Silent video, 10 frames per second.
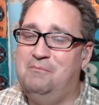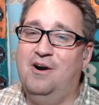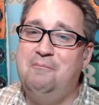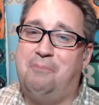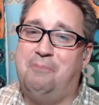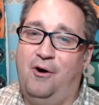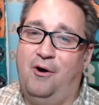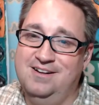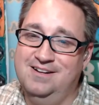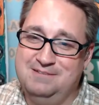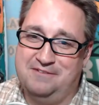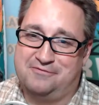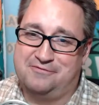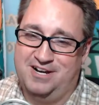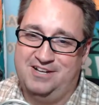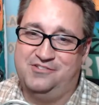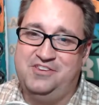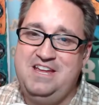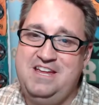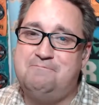importantly, my friends,
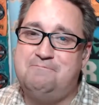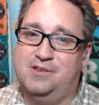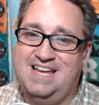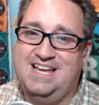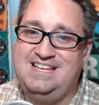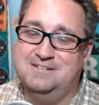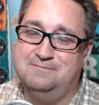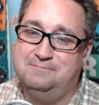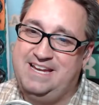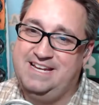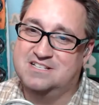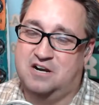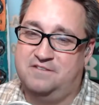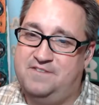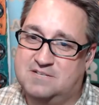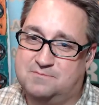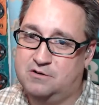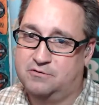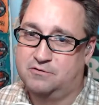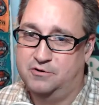the place to be is our Facebook
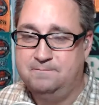group.